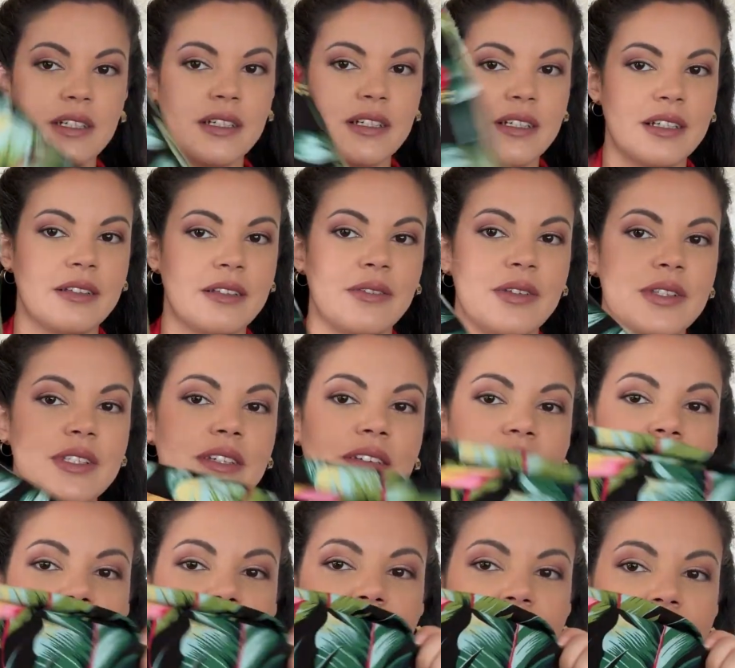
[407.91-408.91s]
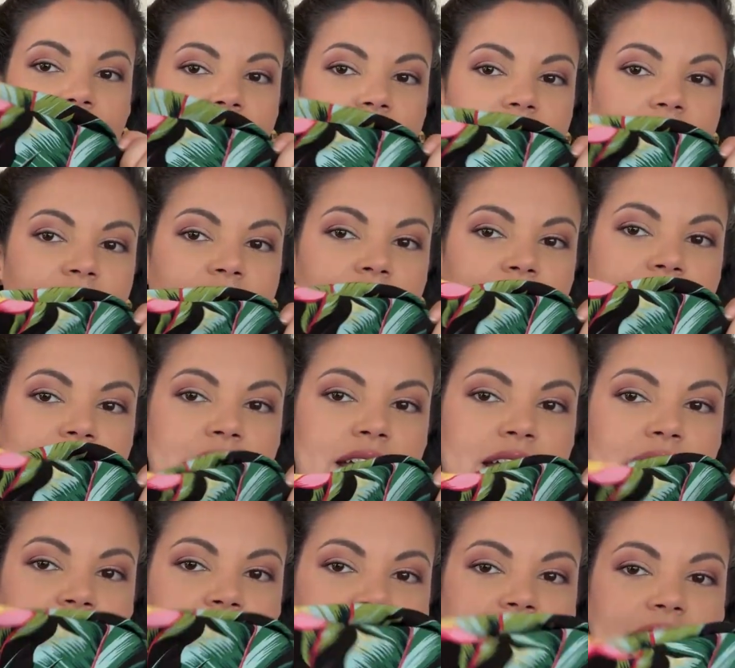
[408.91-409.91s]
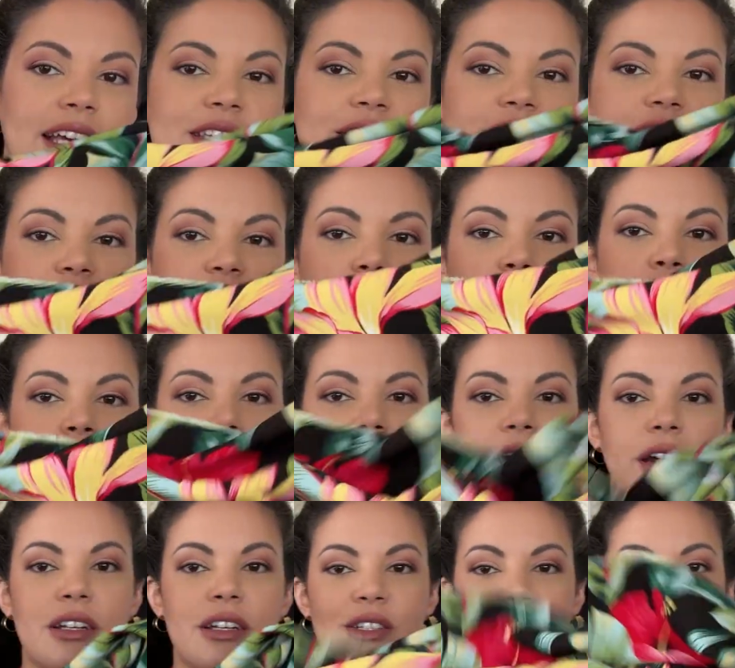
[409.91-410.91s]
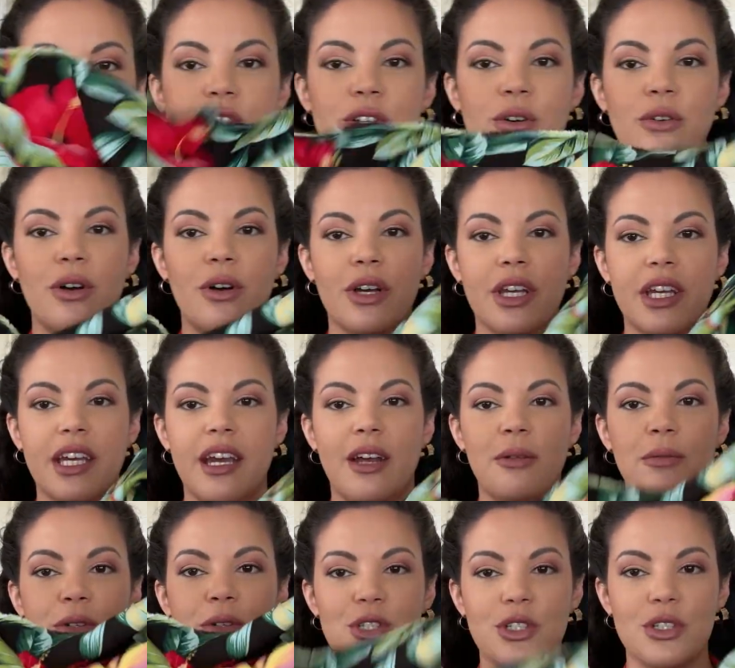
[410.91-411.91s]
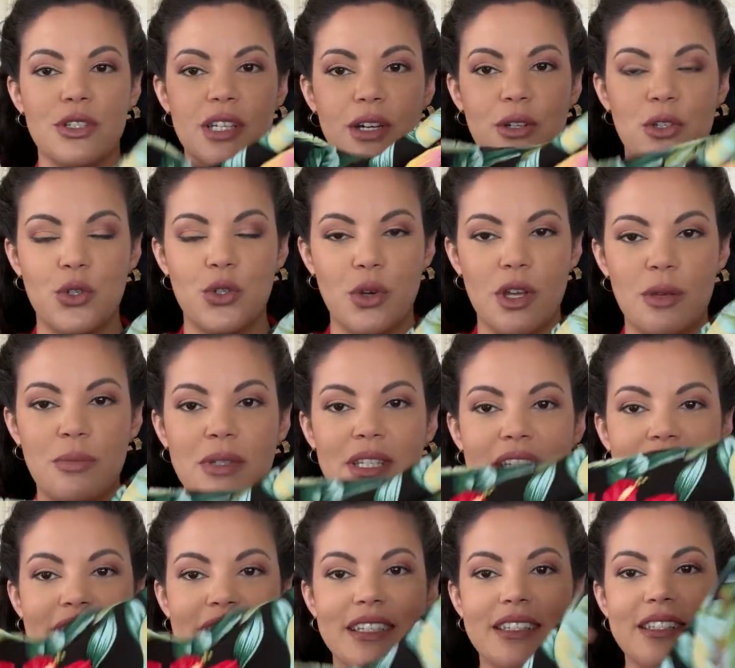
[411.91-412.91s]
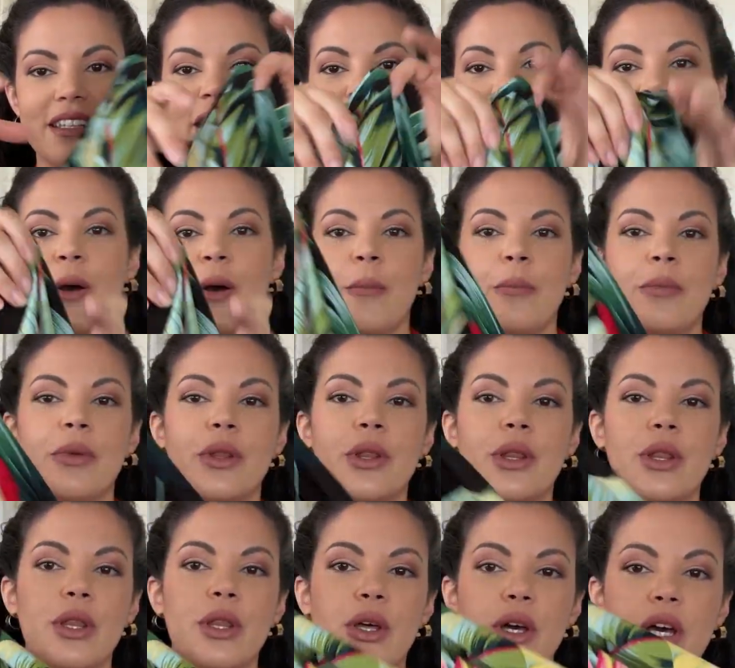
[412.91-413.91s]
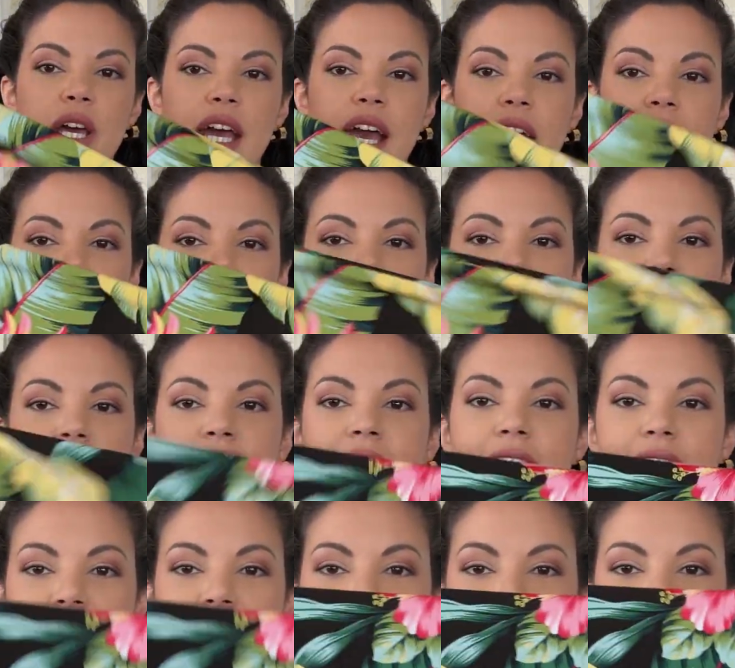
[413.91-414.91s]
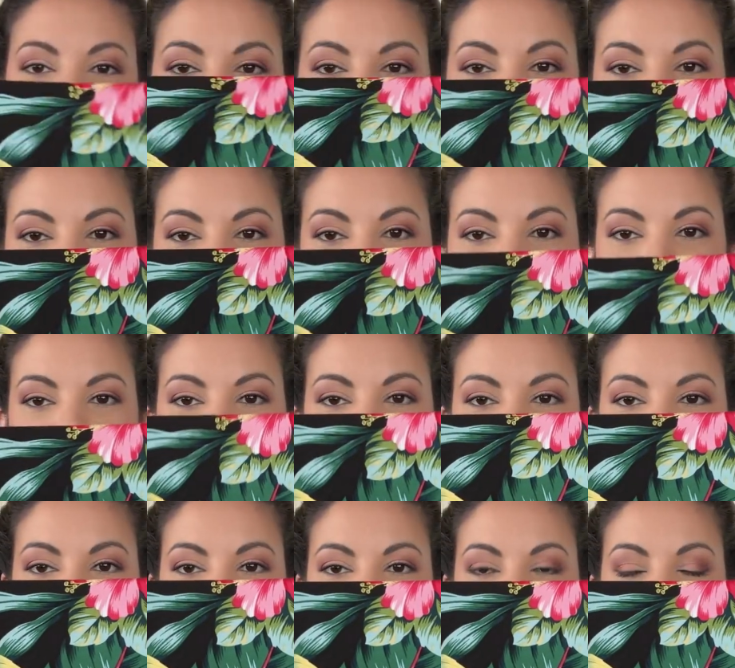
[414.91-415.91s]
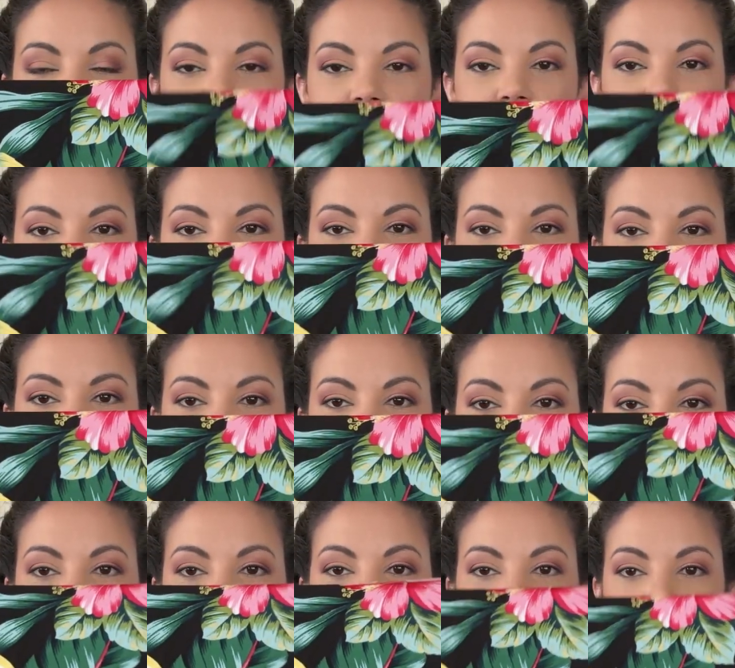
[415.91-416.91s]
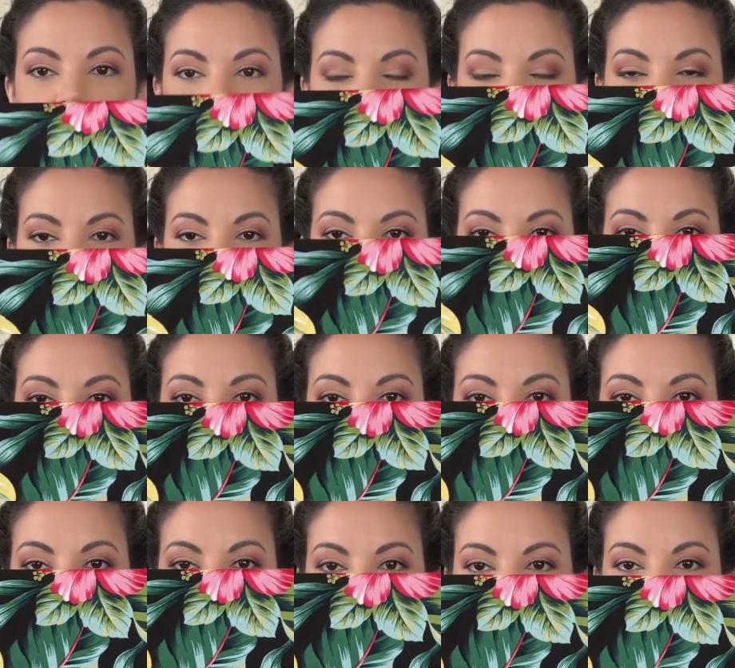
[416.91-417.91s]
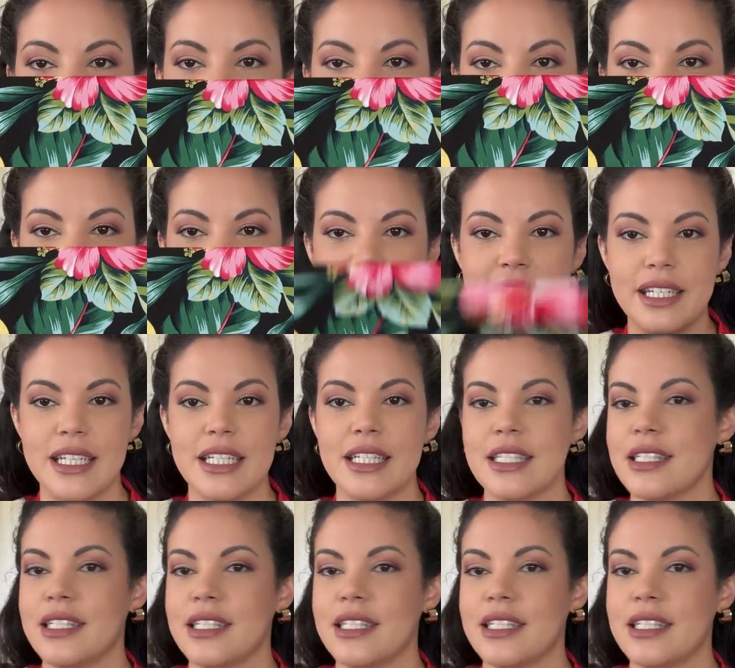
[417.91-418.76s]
Let me see if I can like, it's so hard to show on camera just how drapey it is. But look at the saturation on this print. Look at how vibrant it is.